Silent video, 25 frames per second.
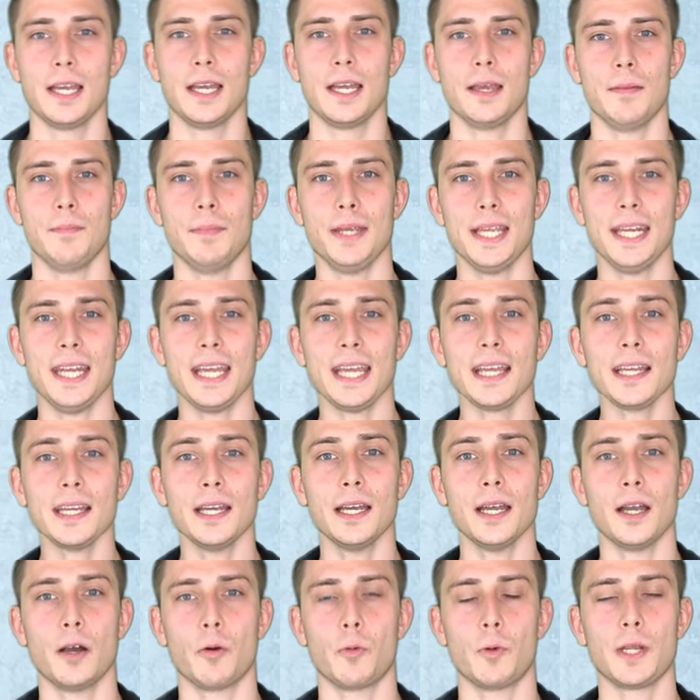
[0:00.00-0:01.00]
Meaning,
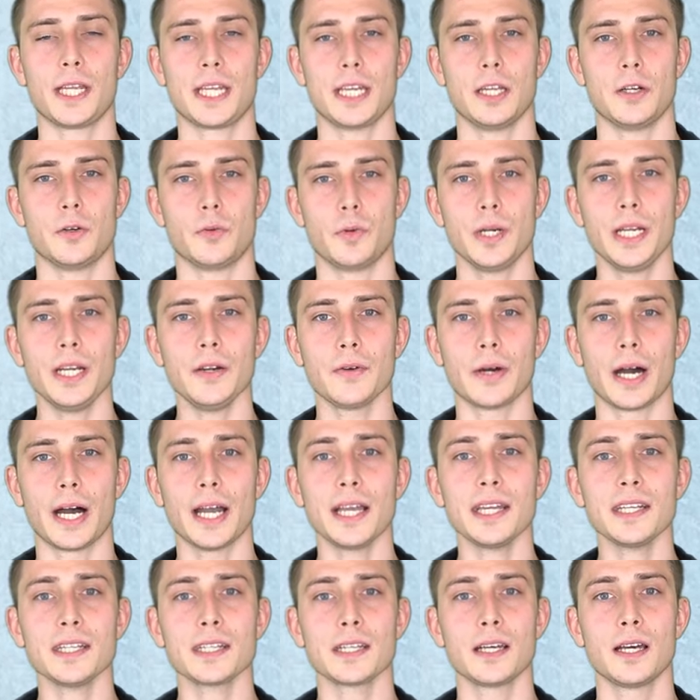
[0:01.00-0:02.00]
we can
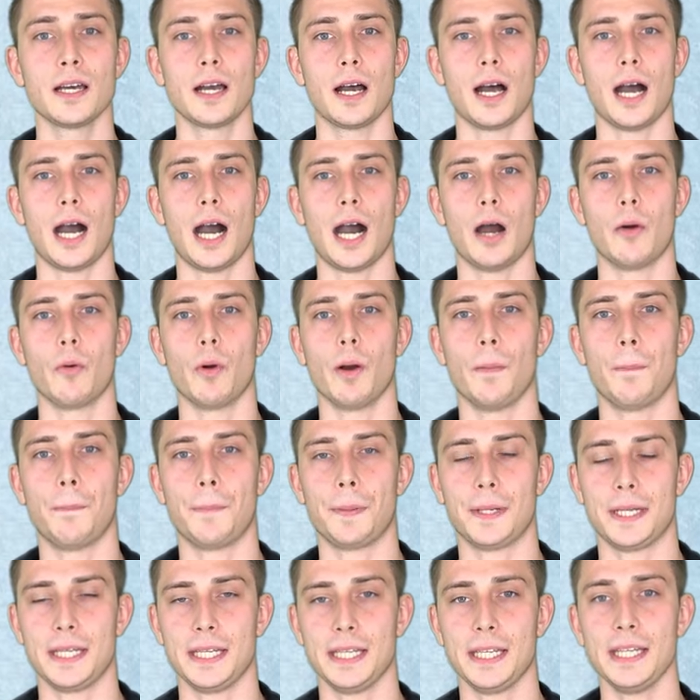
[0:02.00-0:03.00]
rewrite our
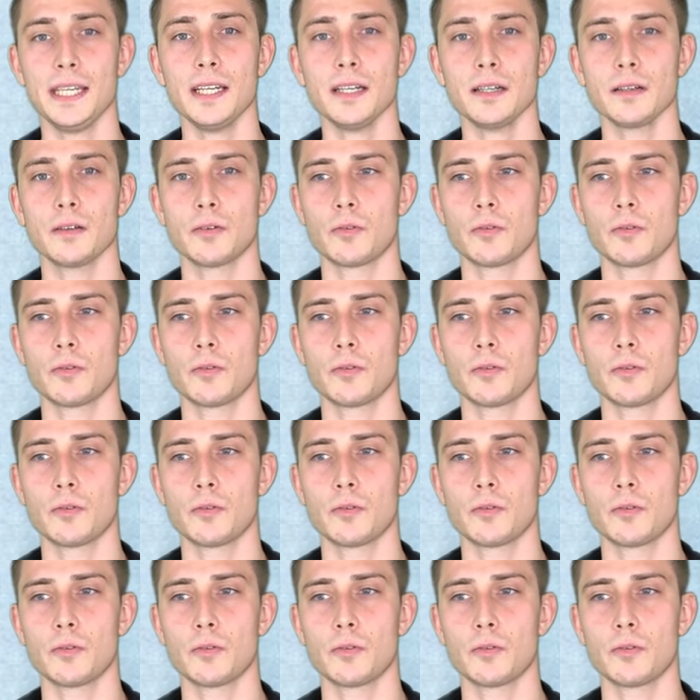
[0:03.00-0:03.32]
p,